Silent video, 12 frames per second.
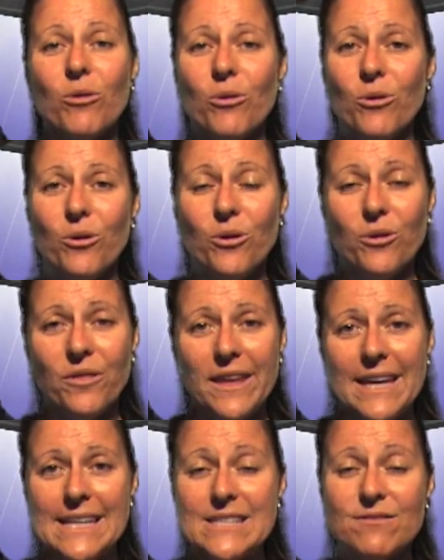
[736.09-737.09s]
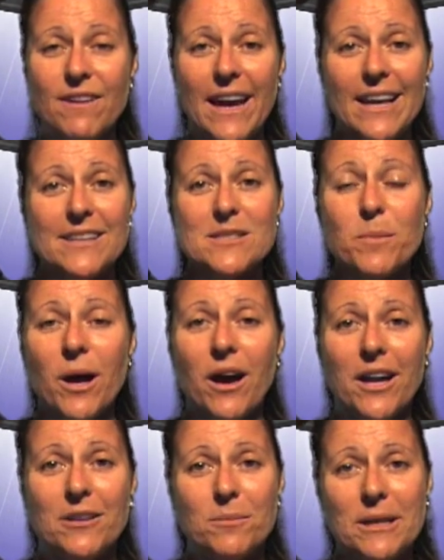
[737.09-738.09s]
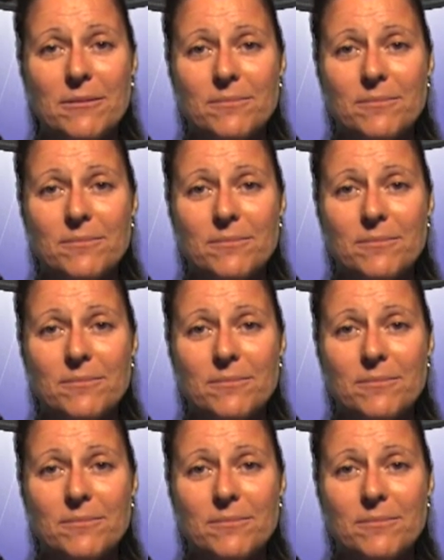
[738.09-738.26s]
all these failures behind me.